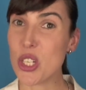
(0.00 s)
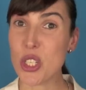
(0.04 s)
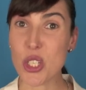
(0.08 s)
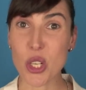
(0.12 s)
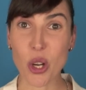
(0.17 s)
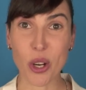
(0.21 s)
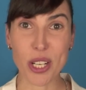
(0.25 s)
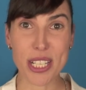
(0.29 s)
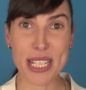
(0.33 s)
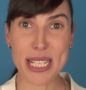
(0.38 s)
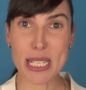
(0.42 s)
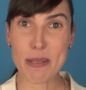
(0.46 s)

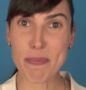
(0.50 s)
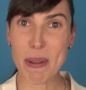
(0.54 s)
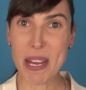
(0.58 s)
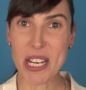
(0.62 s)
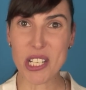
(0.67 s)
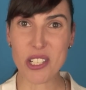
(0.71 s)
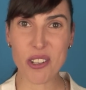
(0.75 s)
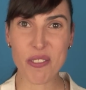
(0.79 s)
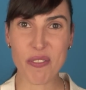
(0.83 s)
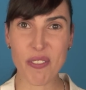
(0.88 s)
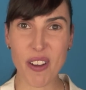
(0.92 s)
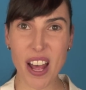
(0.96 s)
Don't speak
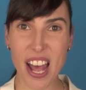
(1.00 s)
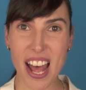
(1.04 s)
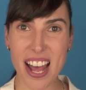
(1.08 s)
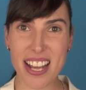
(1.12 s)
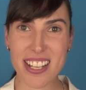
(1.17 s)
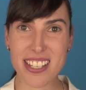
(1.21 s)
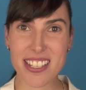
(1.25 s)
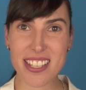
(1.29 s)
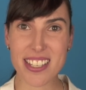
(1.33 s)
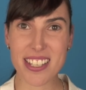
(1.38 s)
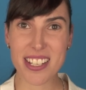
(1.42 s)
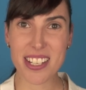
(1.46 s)
too
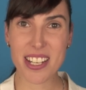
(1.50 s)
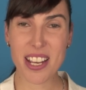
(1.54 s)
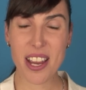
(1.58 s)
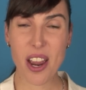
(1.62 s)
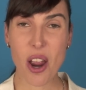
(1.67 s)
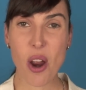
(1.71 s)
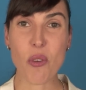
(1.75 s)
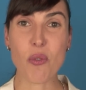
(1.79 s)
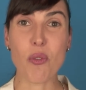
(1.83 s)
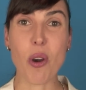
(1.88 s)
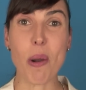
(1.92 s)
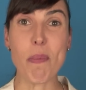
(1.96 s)
fast.
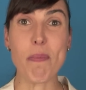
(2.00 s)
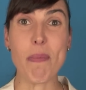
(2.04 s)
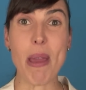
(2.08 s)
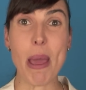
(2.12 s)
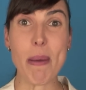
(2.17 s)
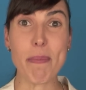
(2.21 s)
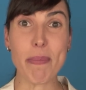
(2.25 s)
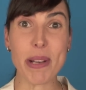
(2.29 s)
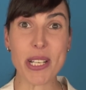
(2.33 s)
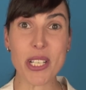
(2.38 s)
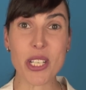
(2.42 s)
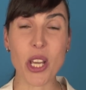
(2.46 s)

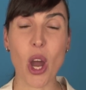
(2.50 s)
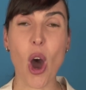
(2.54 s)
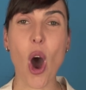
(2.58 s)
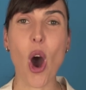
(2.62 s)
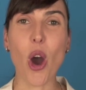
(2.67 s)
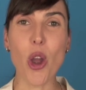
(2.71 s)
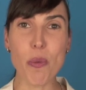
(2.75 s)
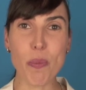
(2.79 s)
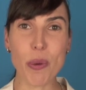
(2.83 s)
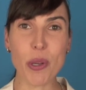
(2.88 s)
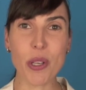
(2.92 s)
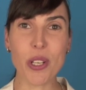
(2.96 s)
Remember to
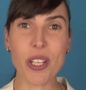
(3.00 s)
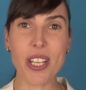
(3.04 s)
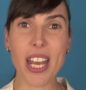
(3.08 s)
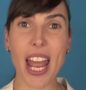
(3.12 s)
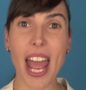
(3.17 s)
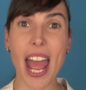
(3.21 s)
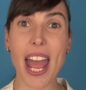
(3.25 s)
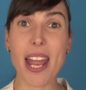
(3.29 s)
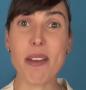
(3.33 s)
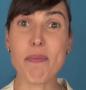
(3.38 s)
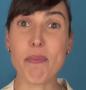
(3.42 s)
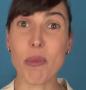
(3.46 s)
open
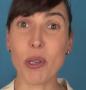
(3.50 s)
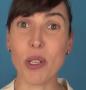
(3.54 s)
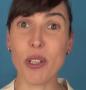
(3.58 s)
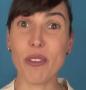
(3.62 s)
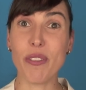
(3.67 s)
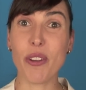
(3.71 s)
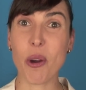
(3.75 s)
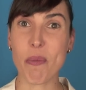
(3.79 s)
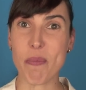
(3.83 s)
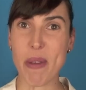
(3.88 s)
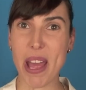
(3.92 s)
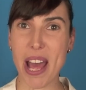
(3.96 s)
and
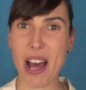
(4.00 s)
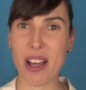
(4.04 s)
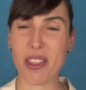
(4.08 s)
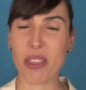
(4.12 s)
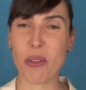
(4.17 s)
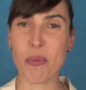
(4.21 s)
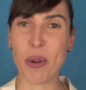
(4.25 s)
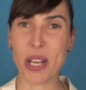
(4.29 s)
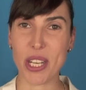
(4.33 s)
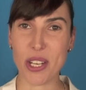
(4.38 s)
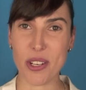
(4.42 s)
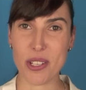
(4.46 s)
move your
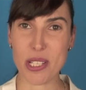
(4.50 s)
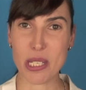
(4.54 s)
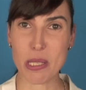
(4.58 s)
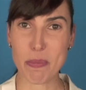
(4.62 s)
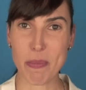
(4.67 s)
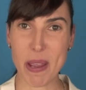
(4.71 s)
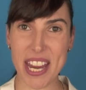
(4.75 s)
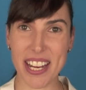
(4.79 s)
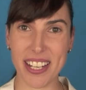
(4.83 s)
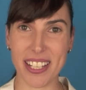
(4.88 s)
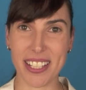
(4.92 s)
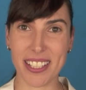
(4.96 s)
mouth when you
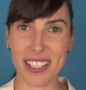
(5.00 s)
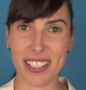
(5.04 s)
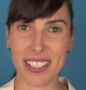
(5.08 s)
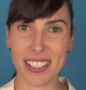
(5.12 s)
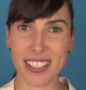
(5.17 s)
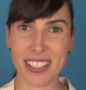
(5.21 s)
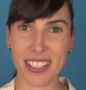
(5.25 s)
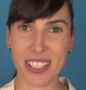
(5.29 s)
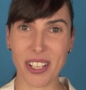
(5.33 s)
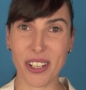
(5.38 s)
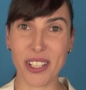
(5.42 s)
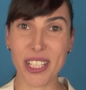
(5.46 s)
speak.
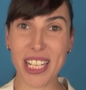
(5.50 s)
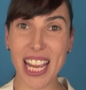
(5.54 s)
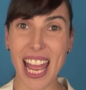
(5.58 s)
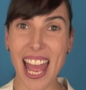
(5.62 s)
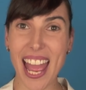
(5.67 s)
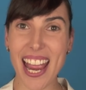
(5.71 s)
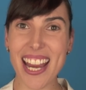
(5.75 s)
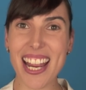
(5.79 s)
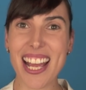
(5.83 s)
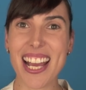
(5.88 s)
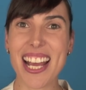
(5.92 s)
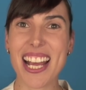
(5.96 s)

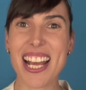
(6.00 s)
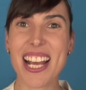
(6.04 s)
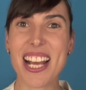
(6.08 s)
Okay?